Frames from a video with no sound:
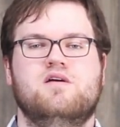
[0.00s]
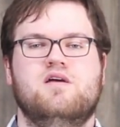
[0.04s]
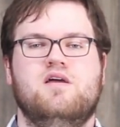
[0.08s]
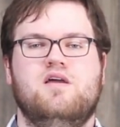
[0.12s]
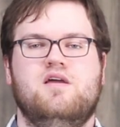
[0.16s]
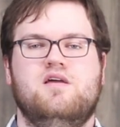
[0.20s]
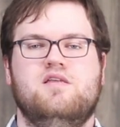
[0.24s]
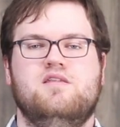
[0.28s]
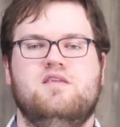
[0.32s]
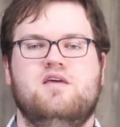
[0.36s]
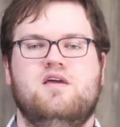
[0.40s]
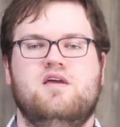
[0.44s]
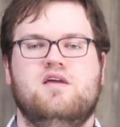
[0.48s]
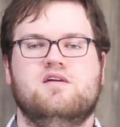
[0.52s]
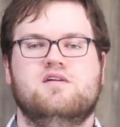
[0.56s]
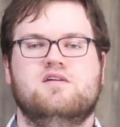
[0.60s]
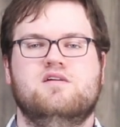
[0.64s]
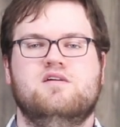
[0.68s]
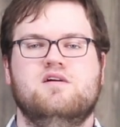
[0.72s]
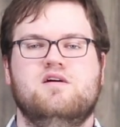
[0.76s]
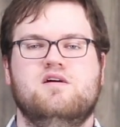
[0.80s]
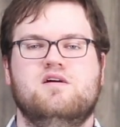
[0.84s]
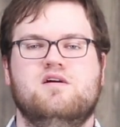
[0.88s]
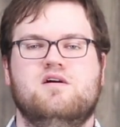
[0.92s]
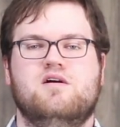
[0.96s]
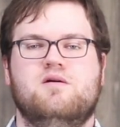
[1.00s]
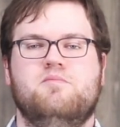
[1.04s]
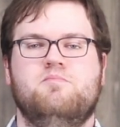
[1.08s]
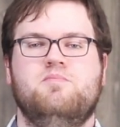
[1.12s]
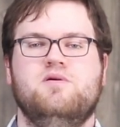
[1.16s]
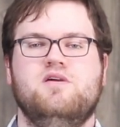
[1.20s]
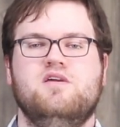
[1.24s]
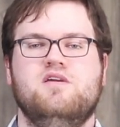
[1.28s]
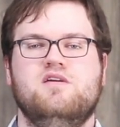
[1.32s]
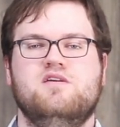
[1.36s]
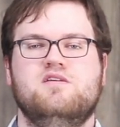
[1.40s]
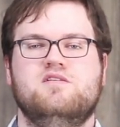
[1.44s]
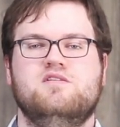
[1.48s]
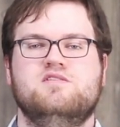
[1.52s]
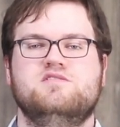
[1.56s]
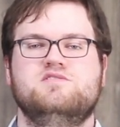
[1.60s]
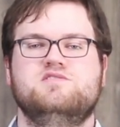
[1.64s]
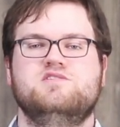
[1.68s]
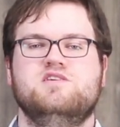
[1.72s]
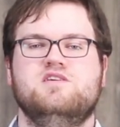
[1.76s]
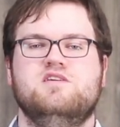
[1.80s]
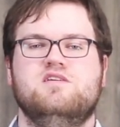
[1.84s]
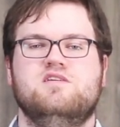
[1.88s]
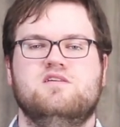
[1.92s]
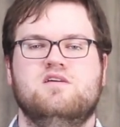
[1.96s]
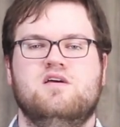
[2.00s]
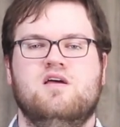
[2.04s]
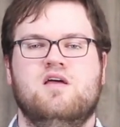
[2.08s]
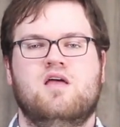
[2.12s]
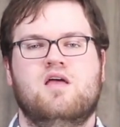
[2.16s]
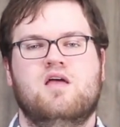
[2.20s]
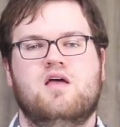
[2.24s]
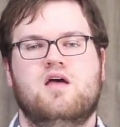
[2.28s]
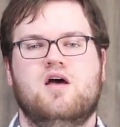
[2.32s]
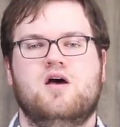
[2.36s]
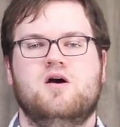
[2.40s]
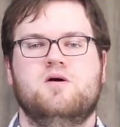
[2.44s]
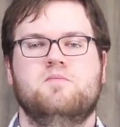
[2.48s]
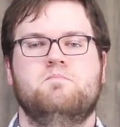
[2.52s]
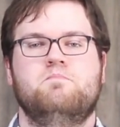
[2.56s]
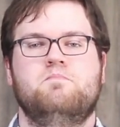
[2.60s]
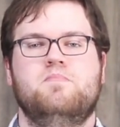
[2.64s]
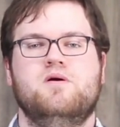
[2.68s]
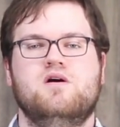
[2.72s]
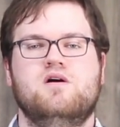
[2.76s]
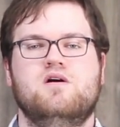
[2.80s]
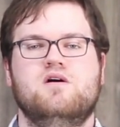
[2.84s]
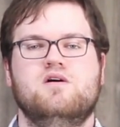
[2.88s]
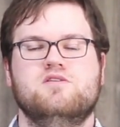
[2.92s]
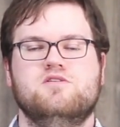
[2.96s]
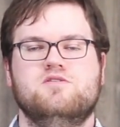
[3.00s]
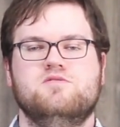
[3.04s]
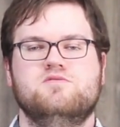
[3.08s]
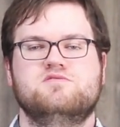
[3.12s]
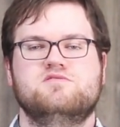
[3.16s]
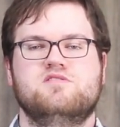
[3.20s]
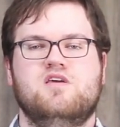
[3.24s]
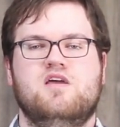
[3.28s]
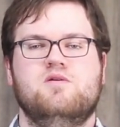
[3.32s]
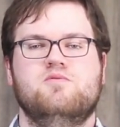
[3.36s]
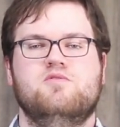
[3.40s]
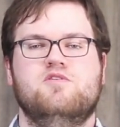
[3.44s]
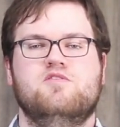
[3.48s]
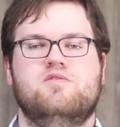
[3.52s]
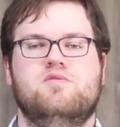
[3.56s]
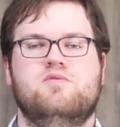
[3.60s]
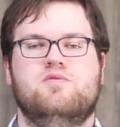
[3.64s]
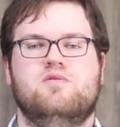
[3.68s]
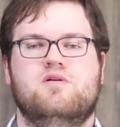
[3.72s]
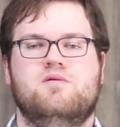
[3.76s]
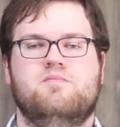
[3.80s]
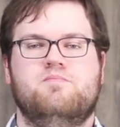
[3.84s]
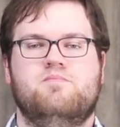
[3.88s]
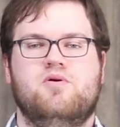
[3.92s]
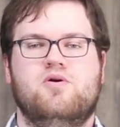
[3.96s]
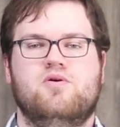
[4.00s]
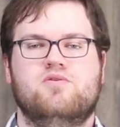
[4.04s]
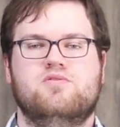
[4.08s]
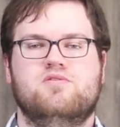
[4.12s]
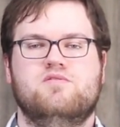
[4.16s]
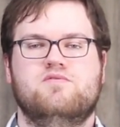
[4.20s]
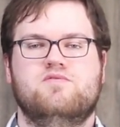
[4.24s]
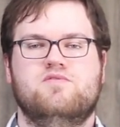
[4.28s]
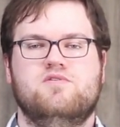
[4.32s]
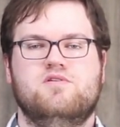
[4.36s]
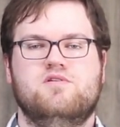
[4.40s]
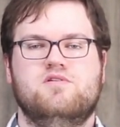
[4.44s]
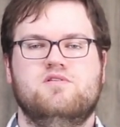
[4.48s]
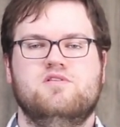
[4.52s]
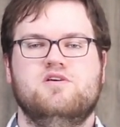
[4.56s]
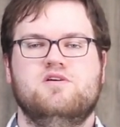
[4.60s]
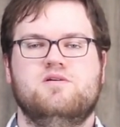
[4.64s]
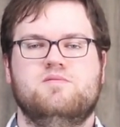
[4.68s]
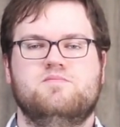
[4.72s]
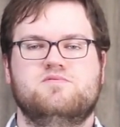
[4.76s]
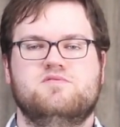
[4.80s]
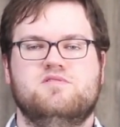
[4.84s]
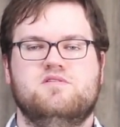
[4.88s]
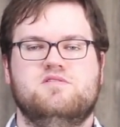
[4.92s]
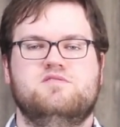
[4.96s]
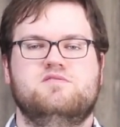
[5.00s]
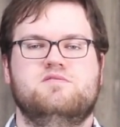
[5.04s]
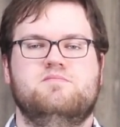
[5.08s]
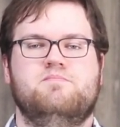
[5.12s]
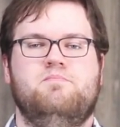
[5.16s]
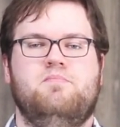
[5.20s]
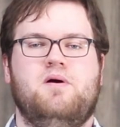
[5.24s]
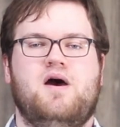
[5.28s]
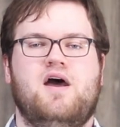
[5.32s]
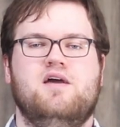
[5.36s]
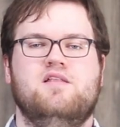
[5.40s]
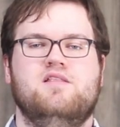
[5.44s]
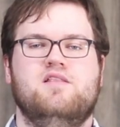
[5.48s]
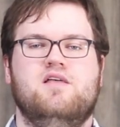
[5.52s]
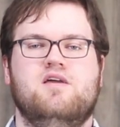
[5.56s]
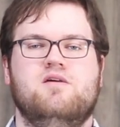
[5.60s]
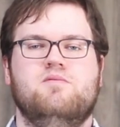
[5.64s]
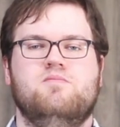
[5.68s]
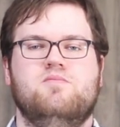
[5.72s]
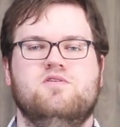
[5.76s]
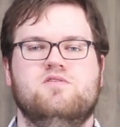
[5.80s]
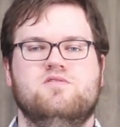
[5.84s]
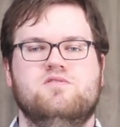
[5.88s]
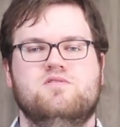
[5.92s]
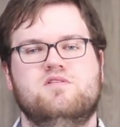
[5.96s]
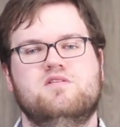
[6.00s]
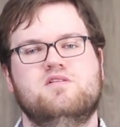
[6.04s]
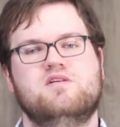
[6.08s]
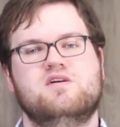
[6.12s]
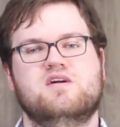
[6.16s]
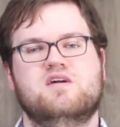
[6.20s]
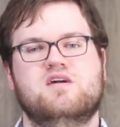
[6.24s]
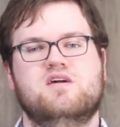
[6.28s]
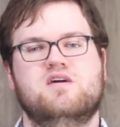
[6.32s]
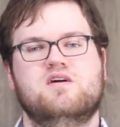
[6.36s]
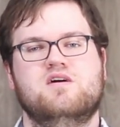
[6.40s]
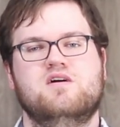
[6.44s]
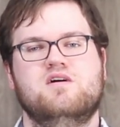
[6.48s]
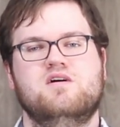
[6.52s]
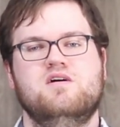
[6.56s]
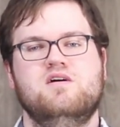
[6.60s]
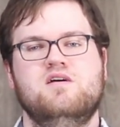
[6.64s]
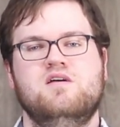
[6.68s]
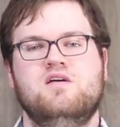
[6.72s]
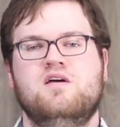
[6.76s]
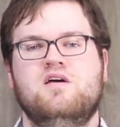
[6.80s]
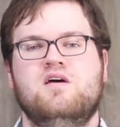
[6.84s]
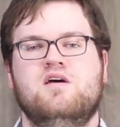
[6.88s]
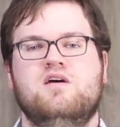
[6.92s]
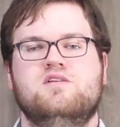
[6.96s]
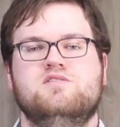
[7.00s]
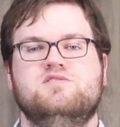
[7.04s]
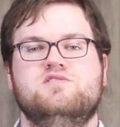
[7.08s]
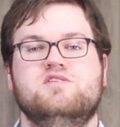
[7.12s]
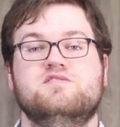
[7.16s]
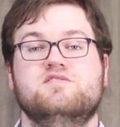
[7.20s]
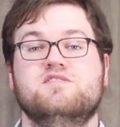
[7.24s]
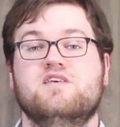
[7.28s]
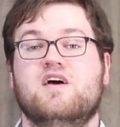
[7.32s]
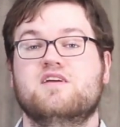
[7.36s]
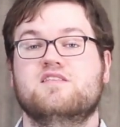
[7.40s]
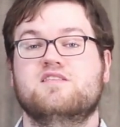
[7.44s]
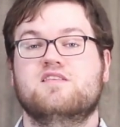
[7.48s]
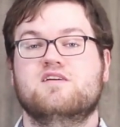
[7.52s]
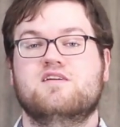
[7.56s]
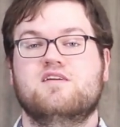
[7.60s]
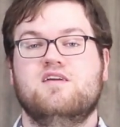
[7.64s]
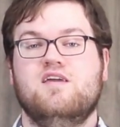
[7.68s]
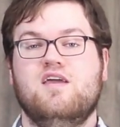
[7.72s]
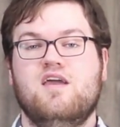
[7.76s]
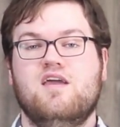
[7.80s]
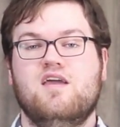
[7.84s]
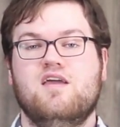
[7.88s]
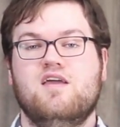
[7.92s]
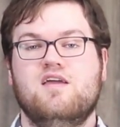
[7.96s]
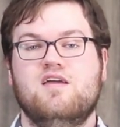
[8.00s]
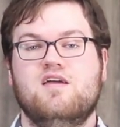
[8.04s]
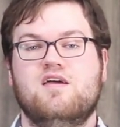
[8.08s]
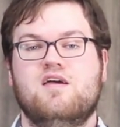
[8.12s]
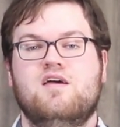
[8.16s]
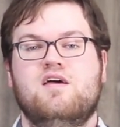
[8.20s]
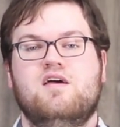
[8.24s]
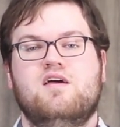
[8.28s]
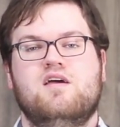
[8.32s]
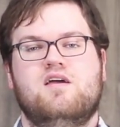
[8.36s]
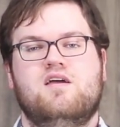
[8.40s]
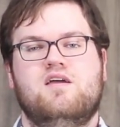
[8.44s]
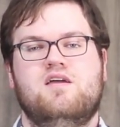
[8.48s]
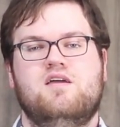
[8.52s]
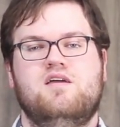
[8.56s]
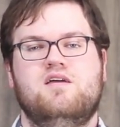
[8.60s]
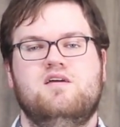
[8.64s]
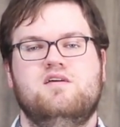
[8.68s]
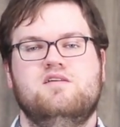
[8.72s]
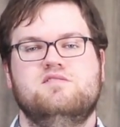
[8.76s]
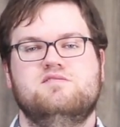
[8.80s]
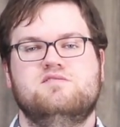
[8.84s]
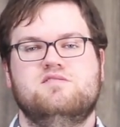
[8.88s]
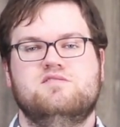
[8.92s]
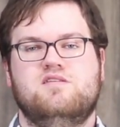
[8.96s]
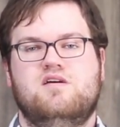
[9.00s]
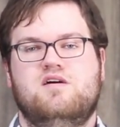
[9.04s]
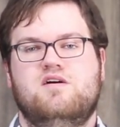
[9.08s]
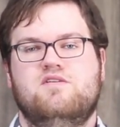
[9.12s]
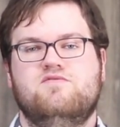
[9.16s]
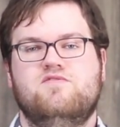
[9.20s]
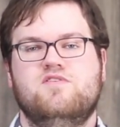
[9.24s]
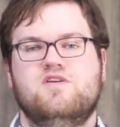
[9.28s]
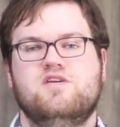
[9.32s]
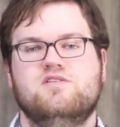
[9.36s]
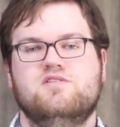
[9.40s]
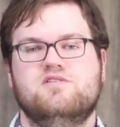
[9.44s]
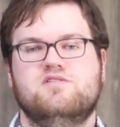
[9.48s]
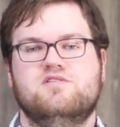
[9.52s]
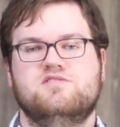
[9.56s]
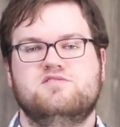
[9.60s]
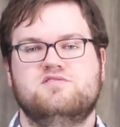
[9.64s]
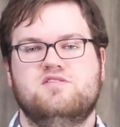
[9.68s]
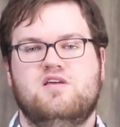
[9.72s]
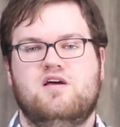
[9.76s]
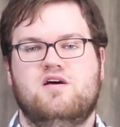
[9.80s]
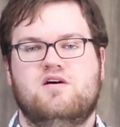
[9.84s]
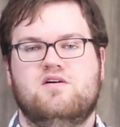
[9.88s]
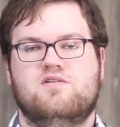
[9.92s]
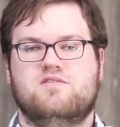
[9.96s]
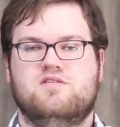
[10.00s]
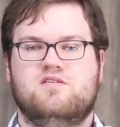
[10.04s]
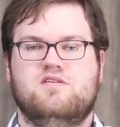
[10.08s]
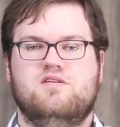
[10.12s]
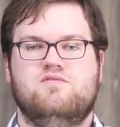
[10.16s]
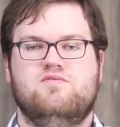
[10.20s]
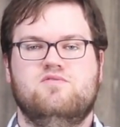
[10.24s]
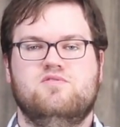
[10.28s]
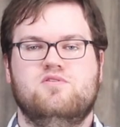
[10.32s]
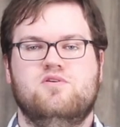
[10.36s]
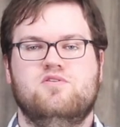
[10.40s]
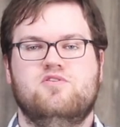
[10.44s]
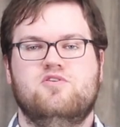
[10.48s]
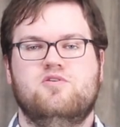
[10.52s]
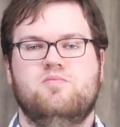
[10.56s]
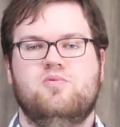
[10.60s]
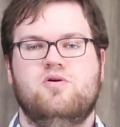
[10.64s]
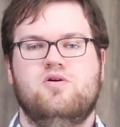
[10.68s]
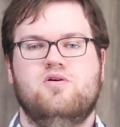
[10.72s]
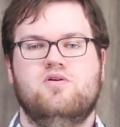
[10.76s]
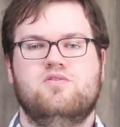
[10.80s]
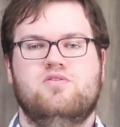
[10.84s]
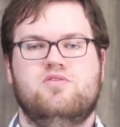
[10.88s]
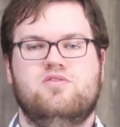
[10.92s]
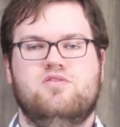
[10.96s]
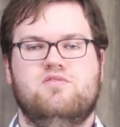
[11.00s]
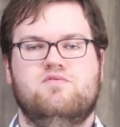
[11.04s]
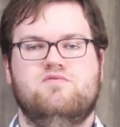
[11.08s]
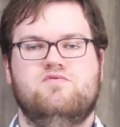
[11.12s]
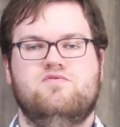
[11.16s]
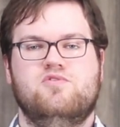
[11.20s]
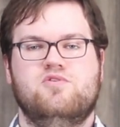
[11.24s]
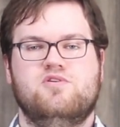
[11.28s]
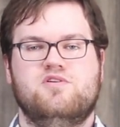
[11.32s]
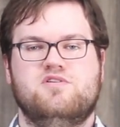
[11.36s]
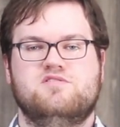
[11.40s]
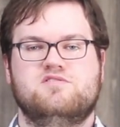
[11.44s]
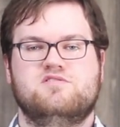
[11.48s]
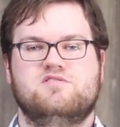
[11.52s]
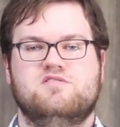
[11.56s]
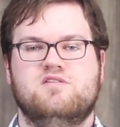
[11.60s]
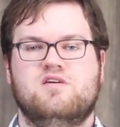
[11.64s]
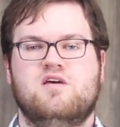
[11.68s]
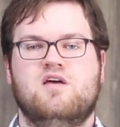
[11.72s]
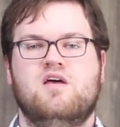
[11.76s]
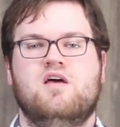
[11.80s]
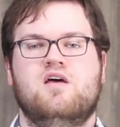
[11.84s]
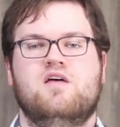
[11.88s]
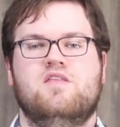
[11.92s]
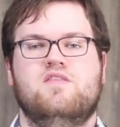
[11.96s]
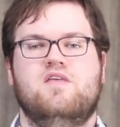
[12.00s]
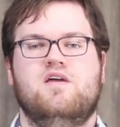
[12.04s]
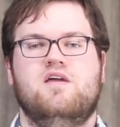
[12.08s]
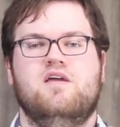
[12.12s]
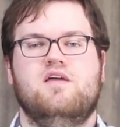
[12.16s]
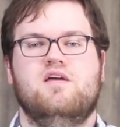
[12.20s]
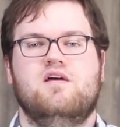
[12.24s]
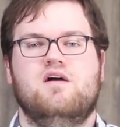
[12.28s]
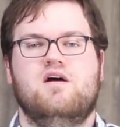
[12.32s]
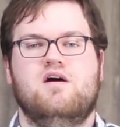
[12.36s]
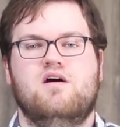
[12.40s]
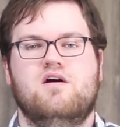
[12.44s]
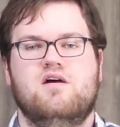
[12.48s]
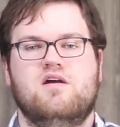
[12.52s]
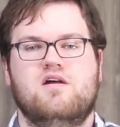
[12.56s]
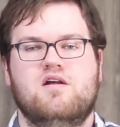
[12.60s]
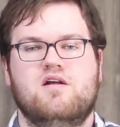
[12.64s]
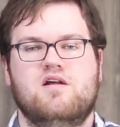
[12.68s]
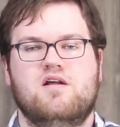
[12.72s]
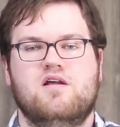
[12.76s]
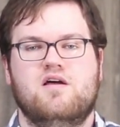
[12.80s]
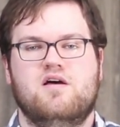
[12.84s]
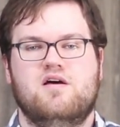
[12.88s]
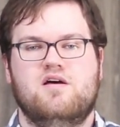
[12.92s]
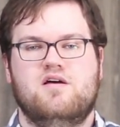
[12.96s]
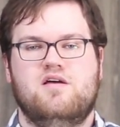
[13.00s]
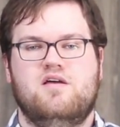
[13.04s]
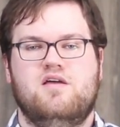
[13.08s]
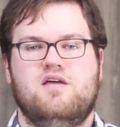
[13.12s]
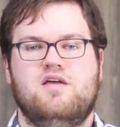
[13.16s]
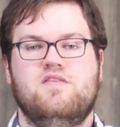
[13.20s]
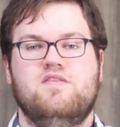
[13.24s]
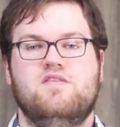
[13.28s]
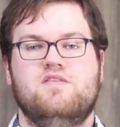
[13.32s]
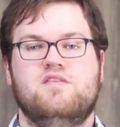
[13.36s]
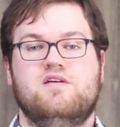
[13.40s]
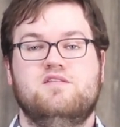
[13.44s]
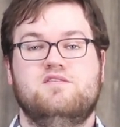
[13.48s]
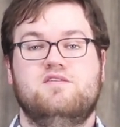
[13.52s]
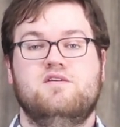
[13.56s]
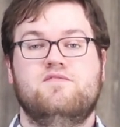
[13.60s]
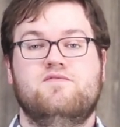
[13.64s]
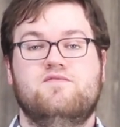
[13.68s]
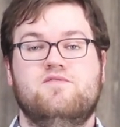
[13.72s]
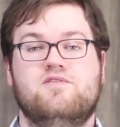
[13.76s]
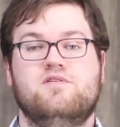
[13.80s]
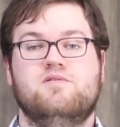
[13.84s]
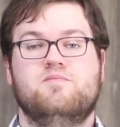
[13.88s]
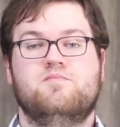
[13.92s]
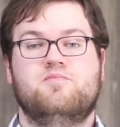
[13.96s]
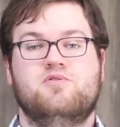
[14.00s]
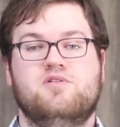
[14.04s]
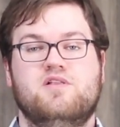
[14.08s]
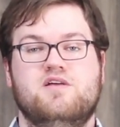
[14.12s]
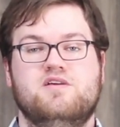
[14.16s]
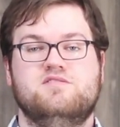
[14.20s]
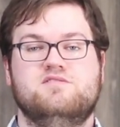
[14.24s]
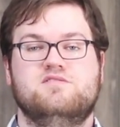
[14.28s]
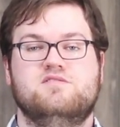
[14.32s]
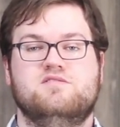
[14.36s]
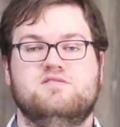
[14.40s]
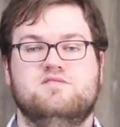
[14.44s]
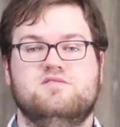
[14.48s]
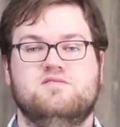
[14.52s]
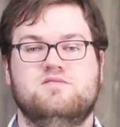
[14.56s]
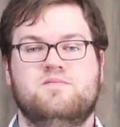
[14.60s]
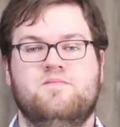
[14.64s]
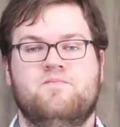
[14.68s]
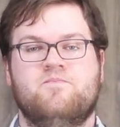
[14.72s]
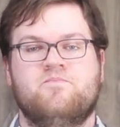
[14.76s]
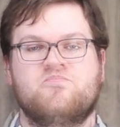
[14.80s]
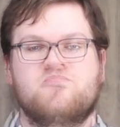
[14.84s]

and a G, a B and a G. A B you say with both of your lips. It's bilabial. A G, just like the K, is a velar sound, even though they're both voiced. They are in different places.